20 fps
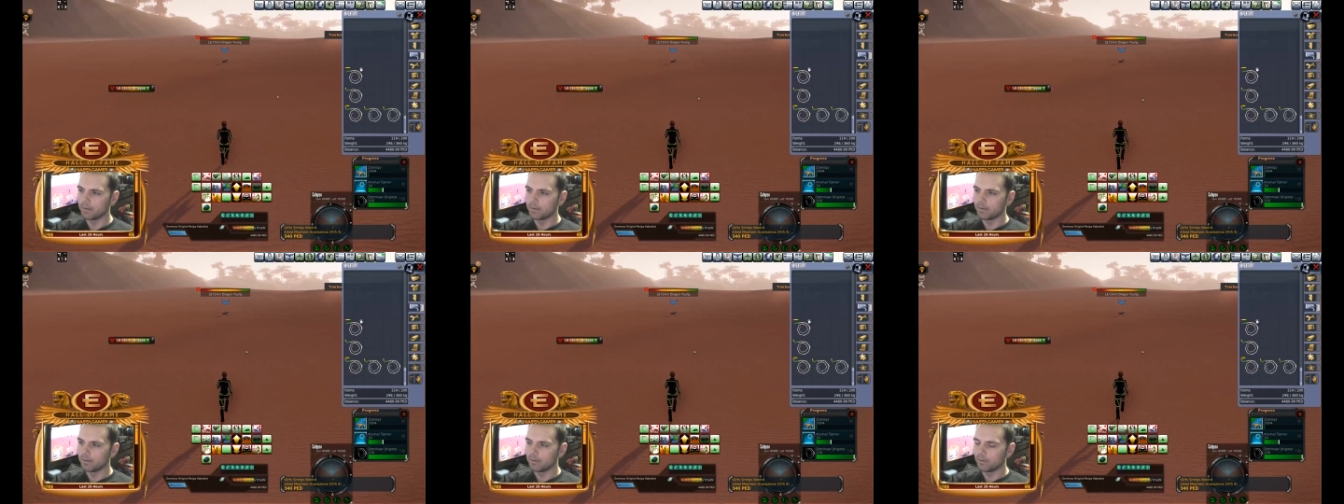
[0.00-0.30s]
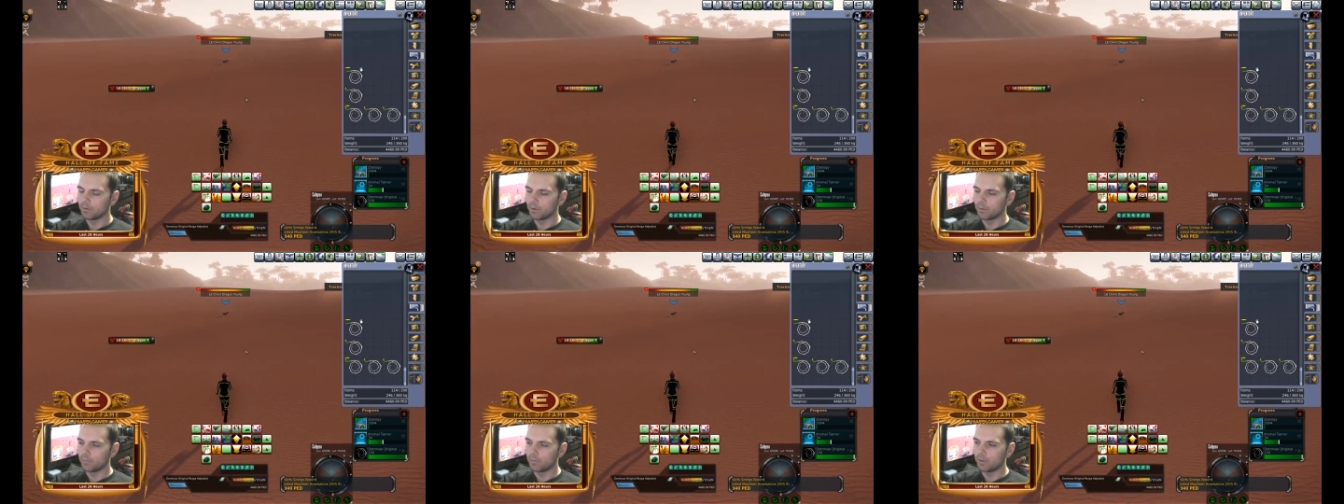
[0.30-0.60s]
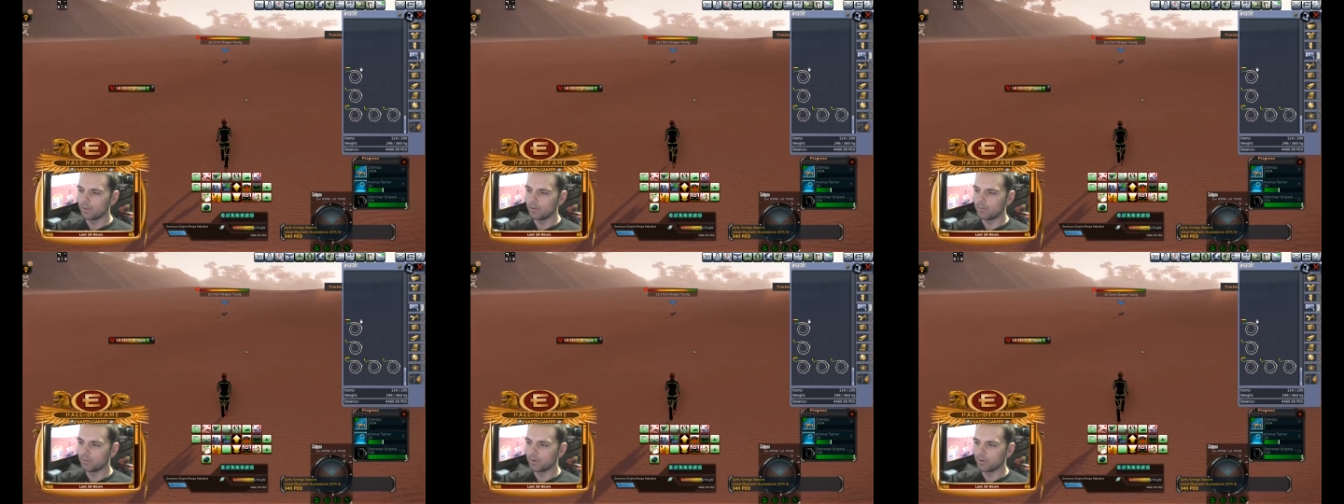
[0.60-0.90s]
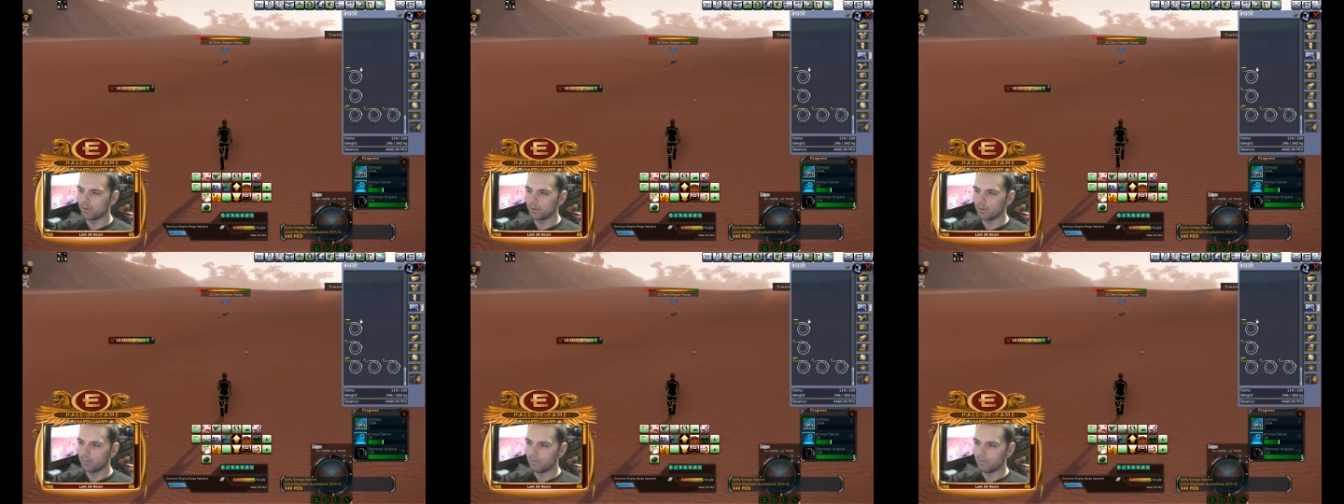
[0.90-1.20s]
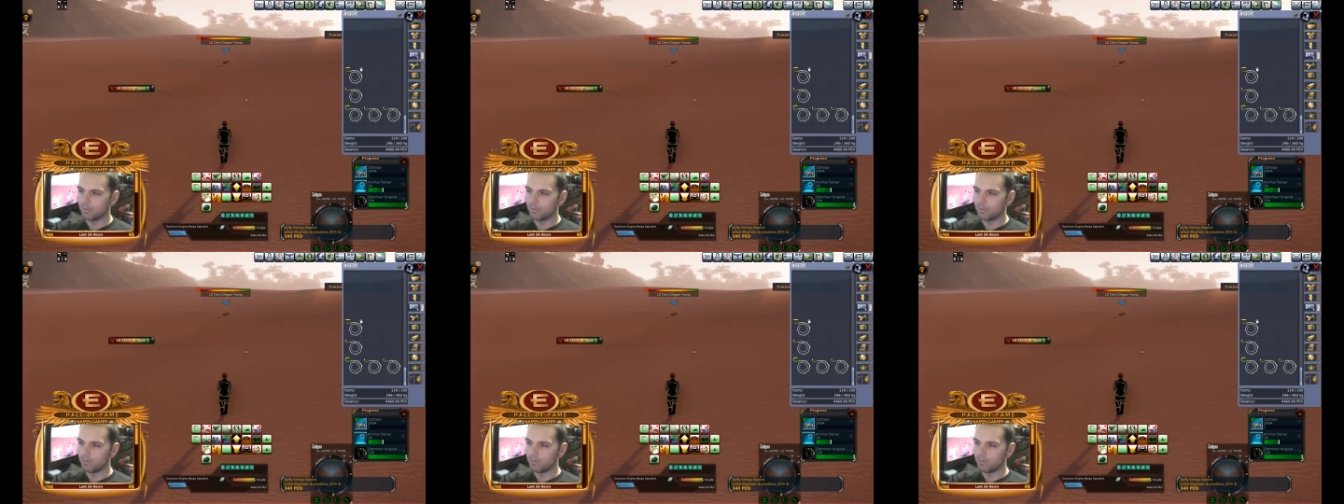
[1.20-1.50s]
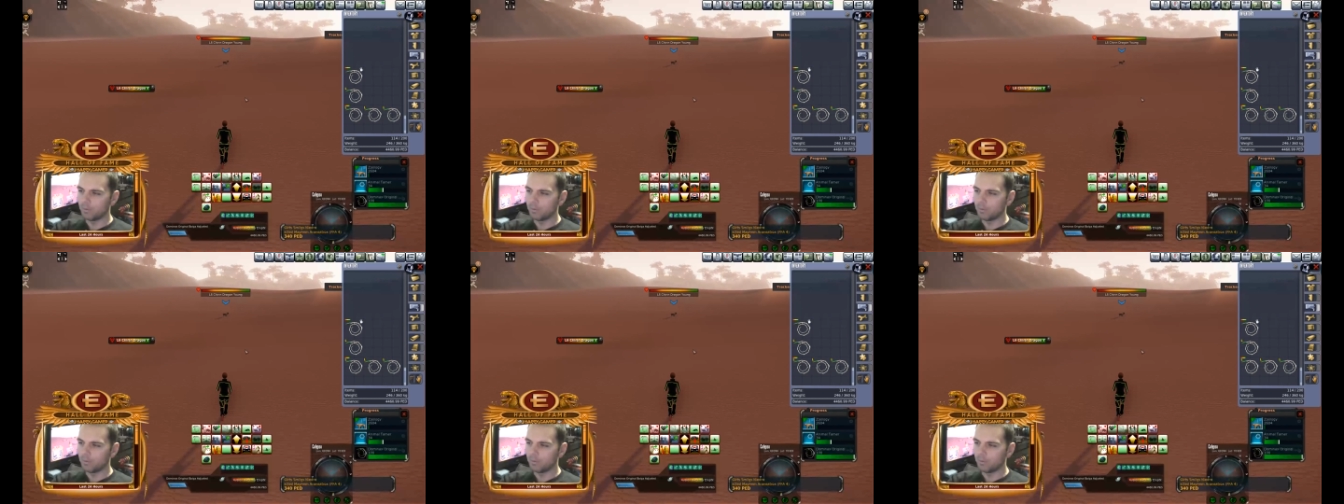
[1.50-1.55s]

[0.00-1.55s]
Normally it would only be like